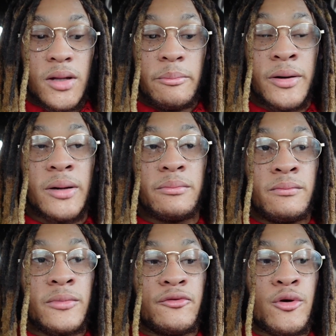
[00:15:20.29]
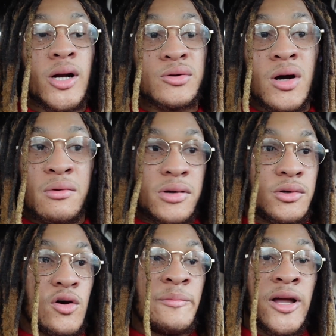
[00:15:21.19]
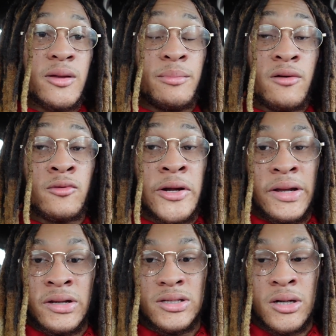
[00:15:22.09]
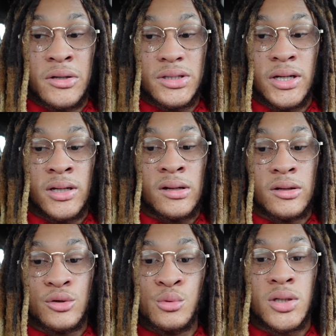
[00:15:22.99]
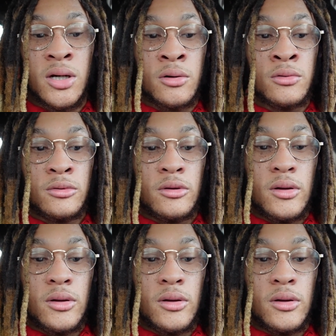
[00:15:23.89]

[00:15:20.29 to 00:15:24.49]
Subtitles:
But before I do, I want to know about the perforated inserts and the two-tone.